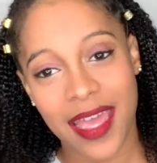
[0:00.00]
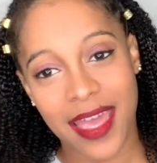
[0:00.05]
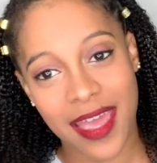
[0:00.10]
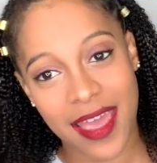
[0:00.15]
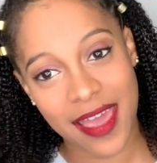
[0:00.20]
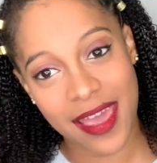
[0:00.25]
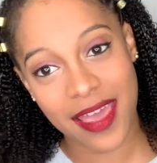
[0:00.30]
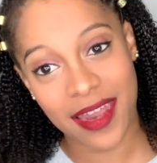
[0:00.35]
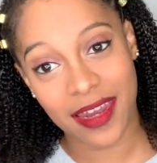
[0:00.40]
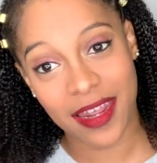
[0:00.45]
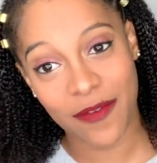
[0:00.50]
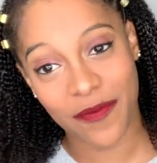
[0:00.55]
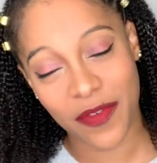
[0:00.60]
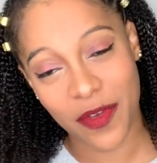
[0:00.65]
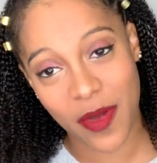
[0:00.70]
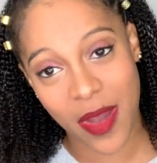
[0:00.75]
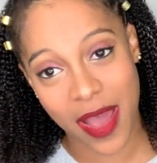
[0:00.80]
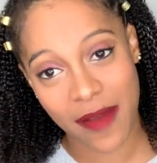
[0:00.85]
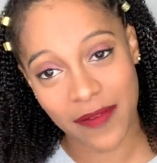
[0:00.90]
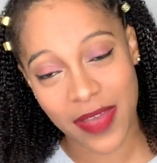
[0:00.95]
And if
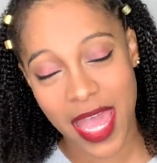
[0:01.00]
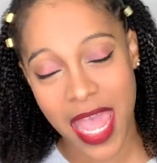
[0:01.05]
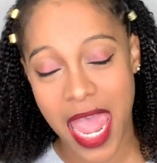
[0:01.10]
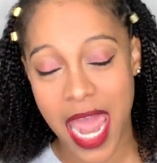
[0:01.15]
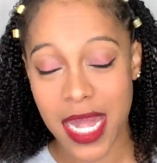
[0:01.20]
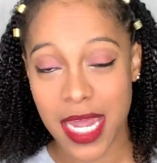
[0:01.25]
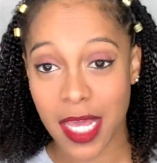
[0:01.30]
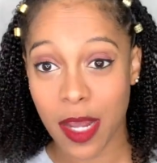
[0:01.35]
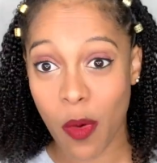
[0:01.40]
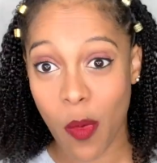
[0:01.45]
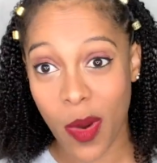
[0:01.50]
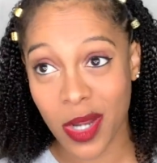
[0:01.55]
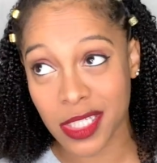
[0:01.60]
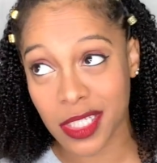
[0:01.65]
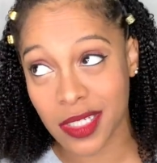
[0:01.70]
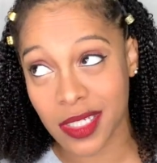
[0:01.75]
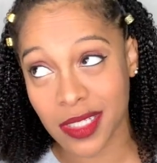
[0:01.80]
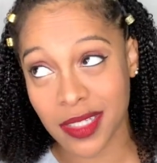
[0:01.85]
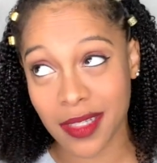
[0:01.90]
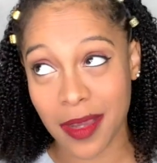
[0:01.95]
you have any
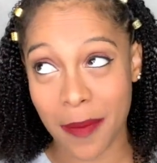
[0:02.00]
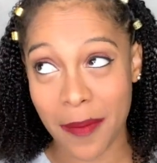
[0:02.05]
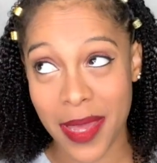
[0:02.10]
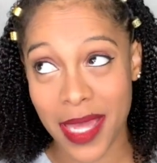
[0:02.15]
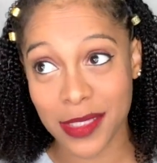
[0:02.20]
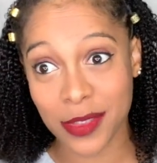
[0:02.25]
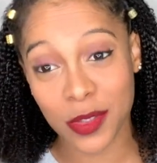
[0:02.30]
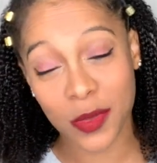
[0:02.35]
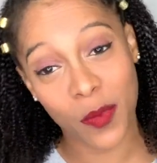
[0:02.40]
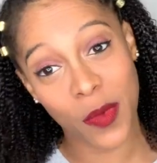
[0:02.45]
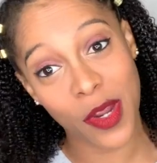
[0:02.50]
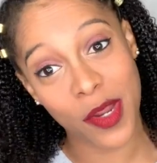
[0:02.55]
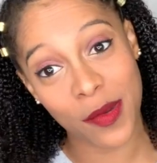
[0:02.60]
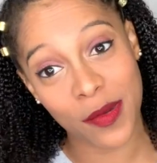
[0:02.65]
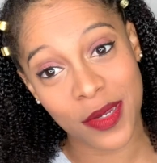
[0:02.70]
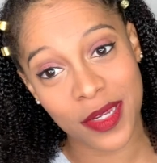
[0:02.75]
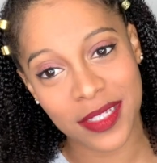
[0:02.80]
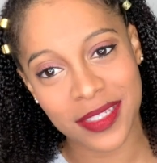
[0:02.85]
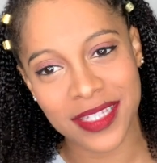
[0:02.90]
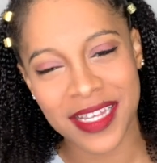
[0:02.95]
questions, comments,
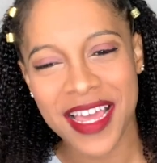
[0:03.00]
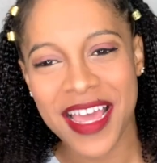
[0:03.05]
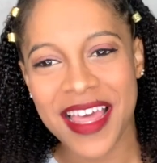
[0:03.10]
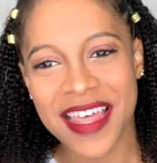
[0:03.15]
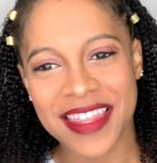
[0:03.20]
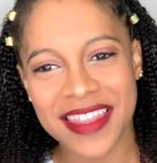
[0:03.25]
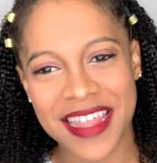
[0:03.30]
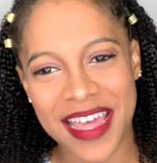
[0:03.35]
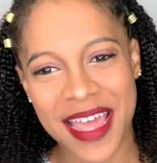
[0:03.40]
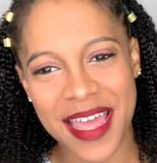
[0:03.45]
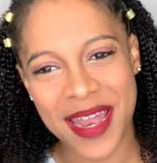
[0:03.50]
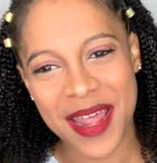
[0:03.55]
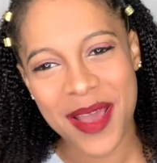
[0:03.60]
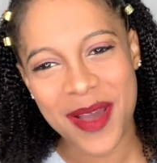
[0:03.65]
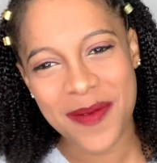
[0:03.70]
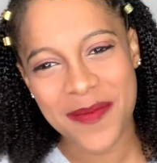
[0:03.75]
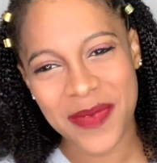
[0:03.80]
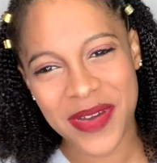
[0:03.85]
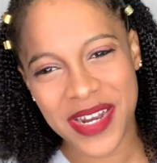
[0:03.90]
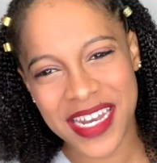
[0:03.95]
queries, then
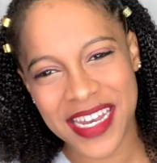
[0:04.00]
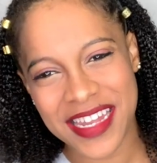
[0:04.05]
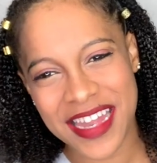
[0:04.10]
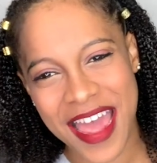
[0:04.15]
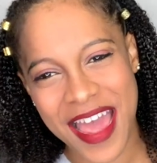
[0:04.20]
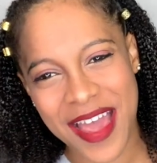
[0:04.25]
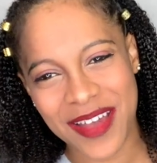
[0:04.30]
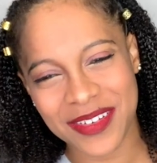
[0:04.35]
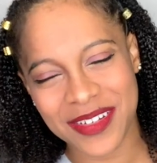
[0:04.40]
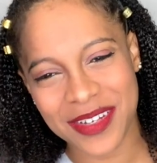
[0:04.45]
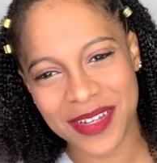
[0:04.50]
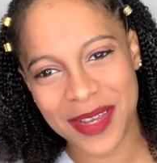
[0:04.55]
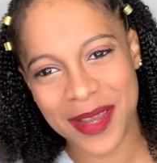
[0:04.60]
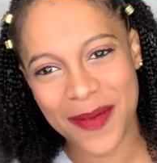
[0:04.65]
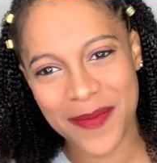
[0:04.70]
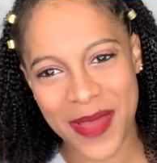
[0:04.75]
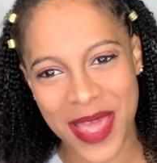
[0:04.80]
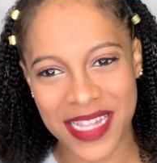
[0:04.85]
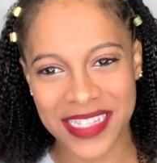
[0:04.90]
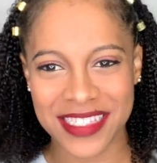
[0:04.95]
put it down in the
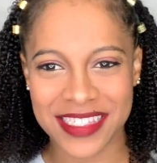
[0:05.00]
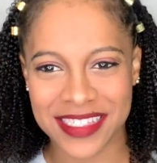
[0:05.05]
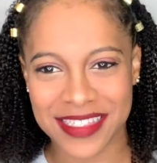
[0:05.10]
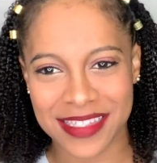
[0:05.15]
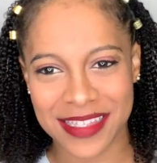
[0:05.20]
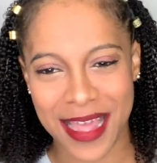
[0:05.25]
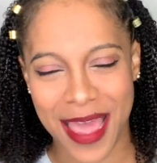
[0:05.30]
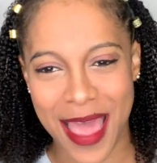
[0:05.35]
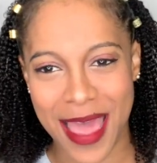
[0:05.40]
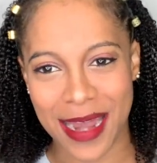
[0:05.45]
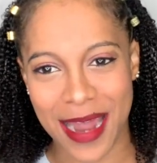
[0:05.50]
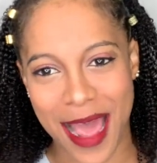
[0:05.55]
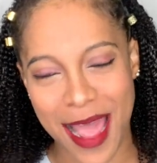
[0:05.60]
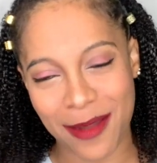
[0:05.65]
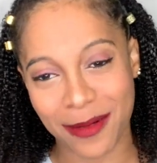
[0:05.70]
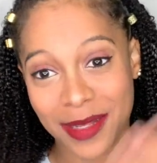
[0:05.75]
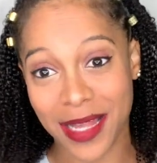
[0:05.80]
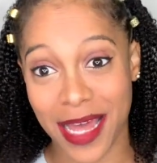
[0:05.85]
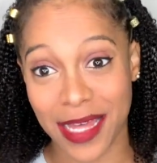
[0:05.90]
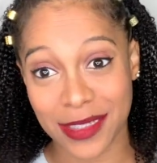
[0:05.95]
comments and I
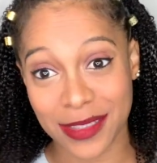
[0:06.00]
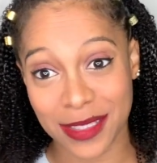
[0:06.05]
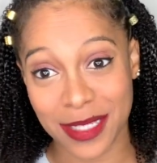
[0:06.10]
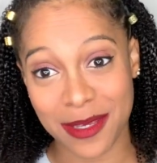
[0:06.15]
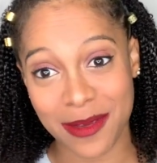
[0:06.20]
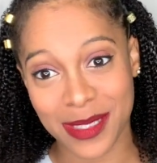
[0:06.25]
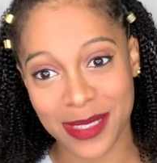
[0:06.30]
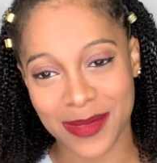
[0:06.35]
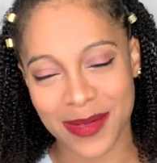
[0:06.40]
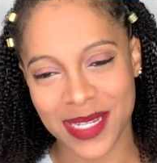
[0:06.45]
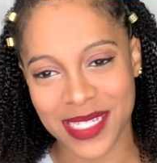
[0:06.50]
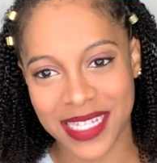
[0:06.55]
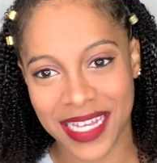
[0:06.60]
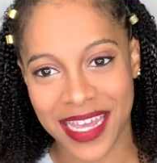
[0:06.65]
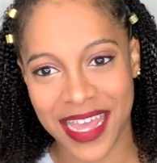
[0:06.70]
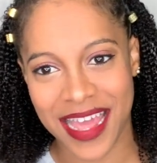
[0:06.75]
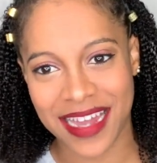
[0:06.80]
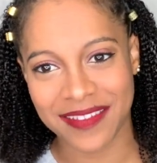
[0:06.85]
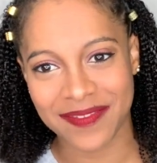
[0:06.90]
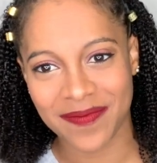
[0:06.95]
will answer you as soon as I
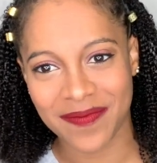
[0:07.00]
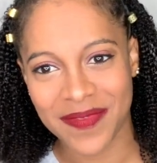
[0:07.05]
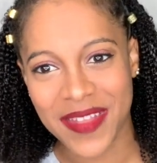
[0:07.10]
can.